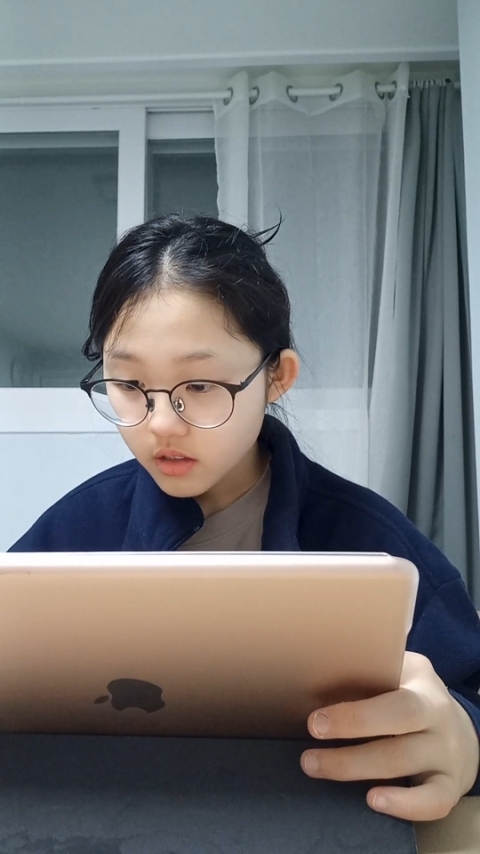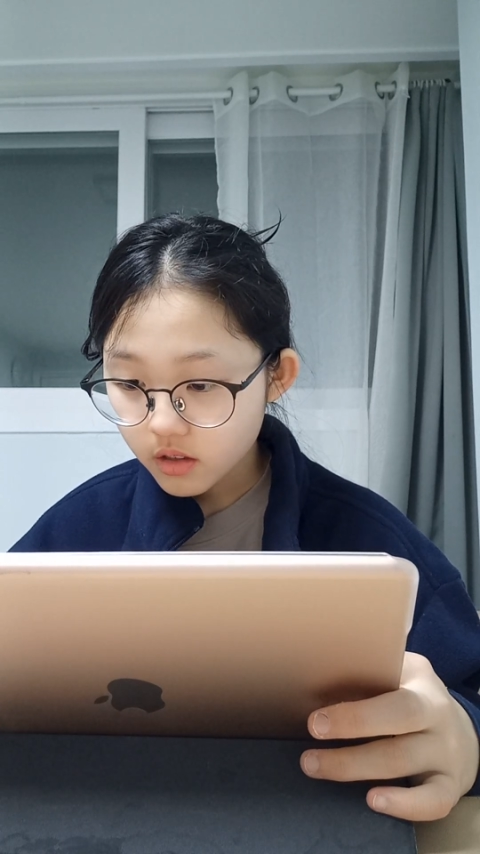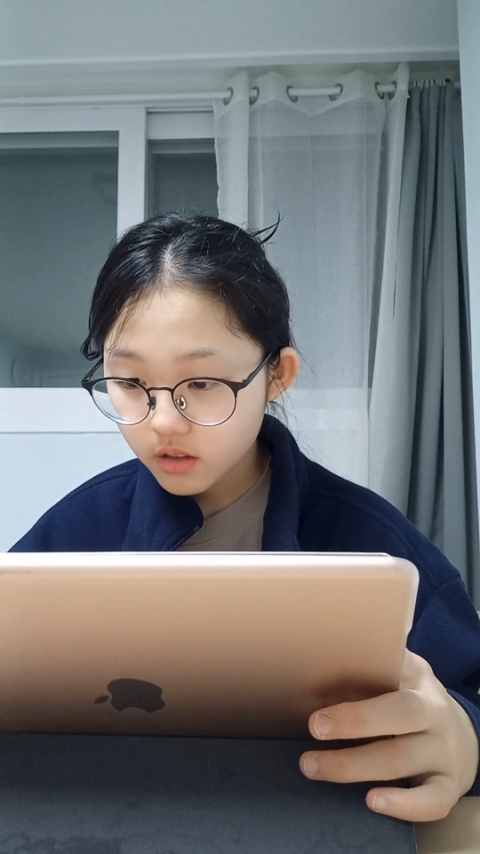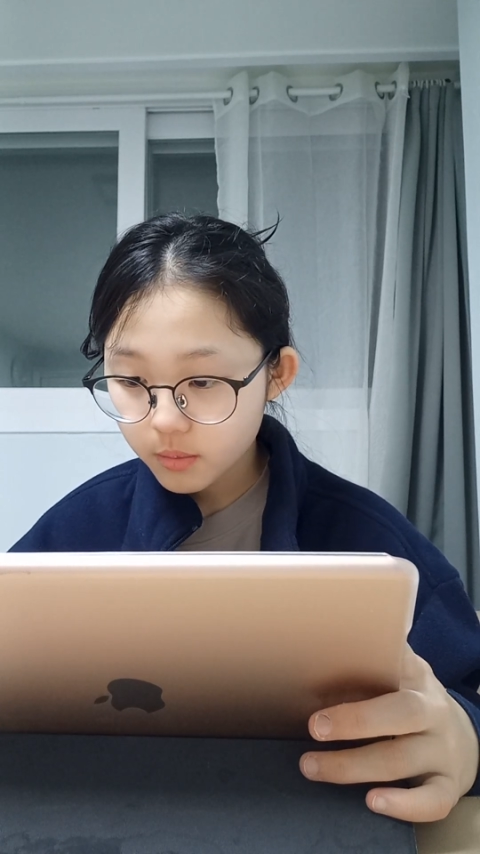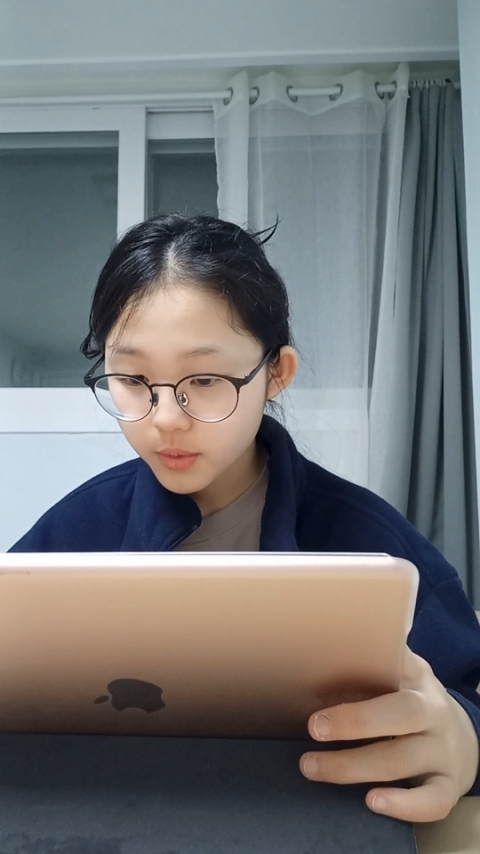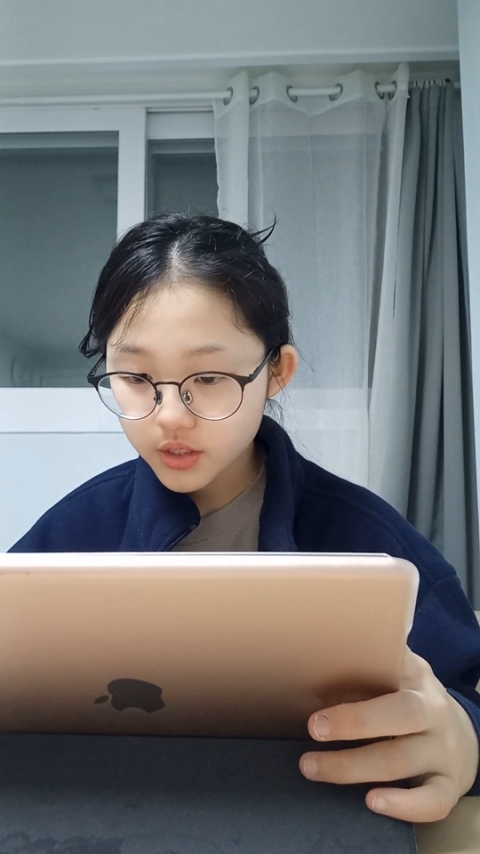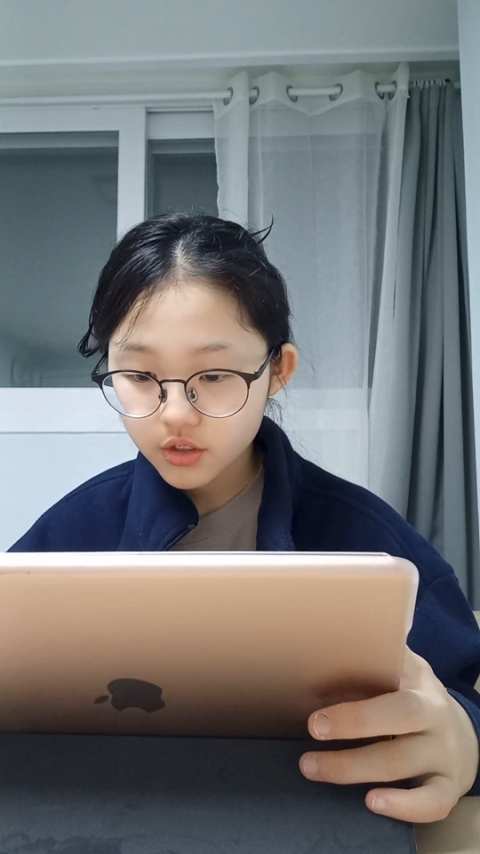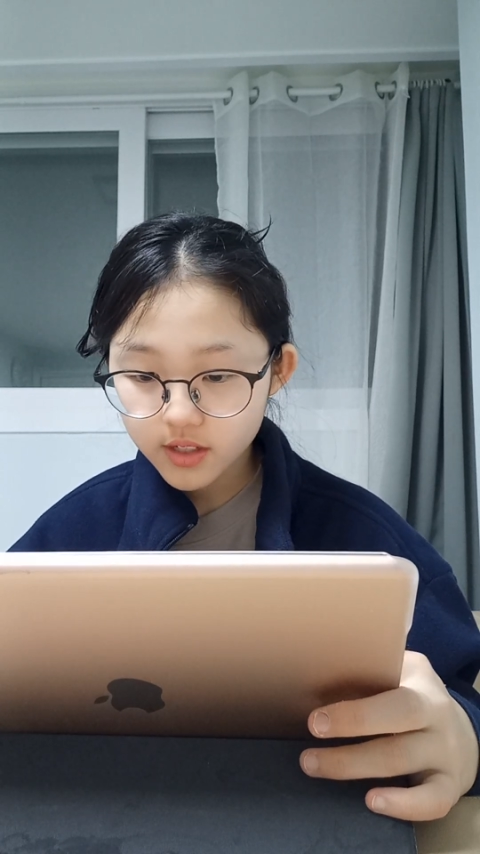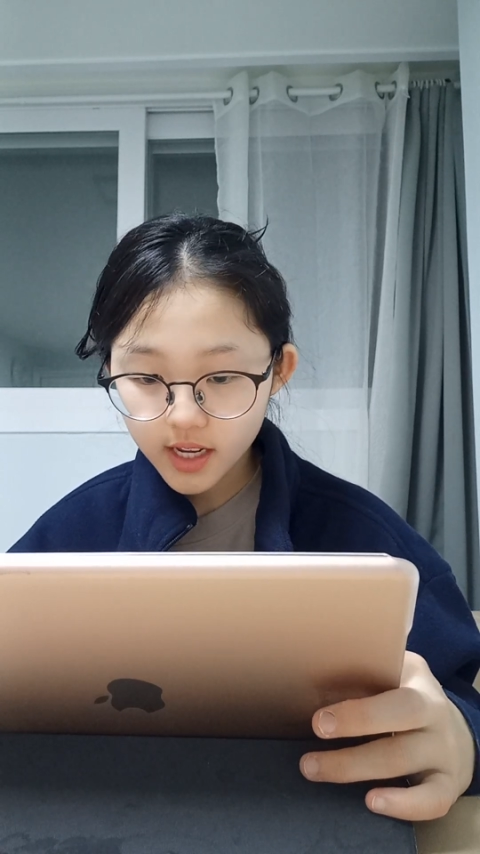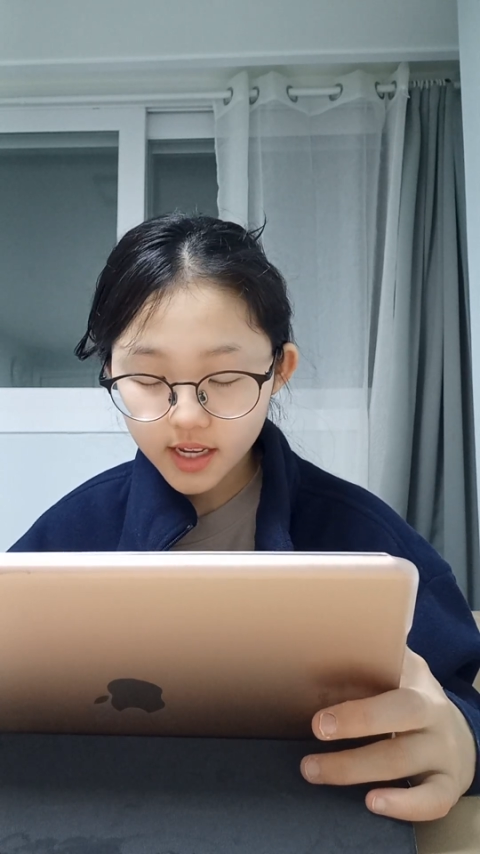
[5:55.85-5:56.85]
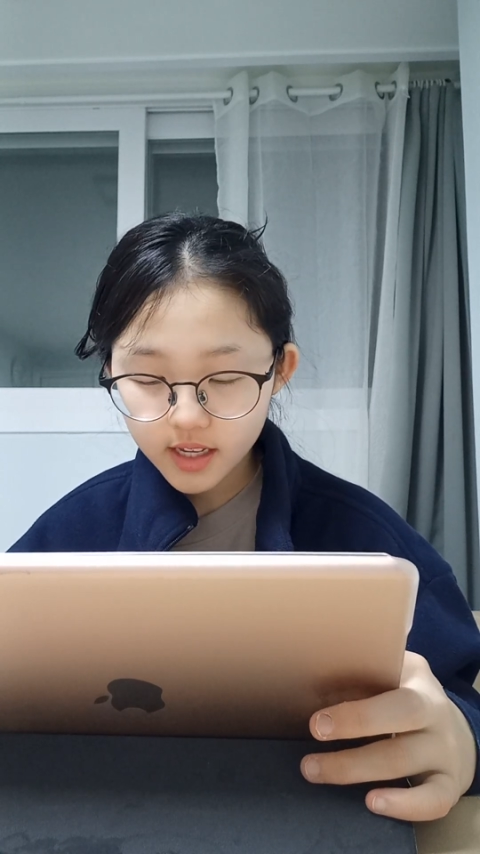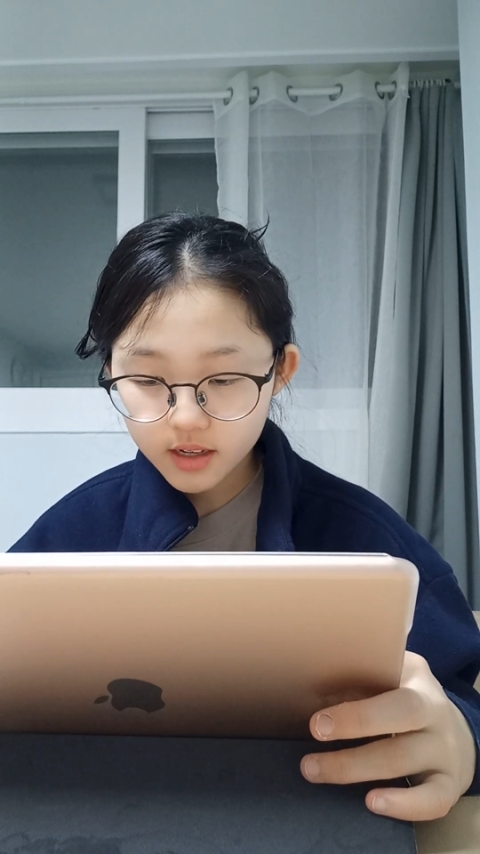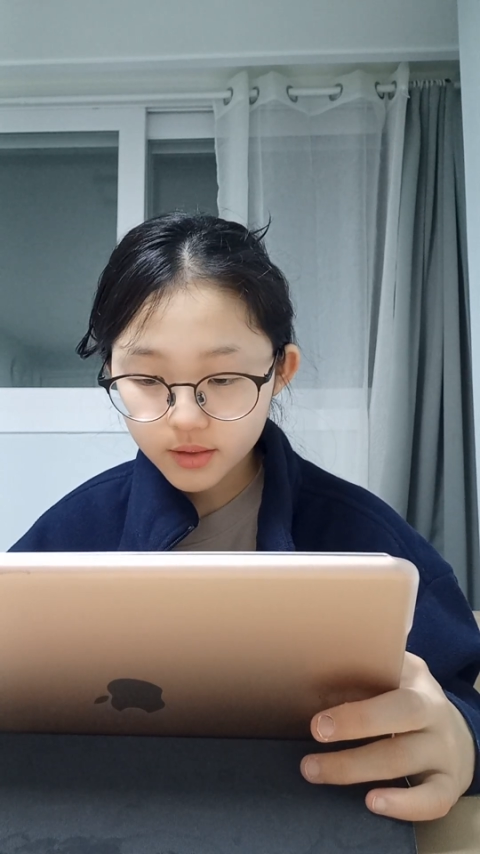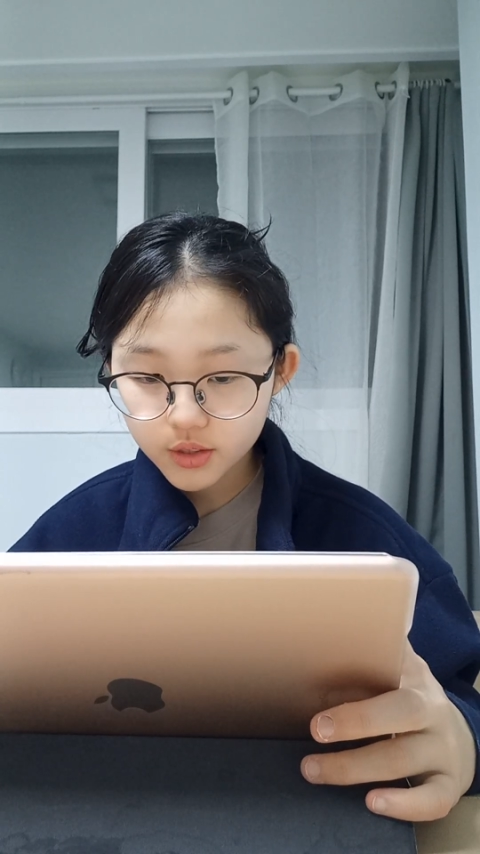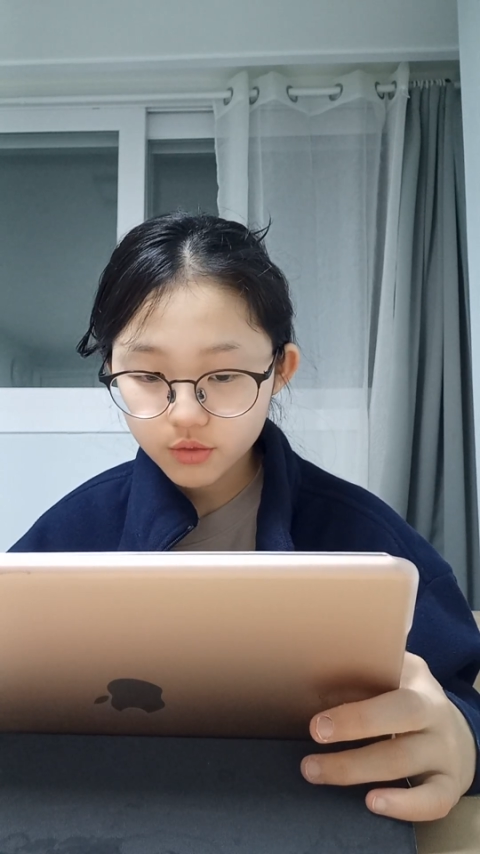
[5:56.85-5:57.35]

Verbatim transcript: Uh, but today I'm going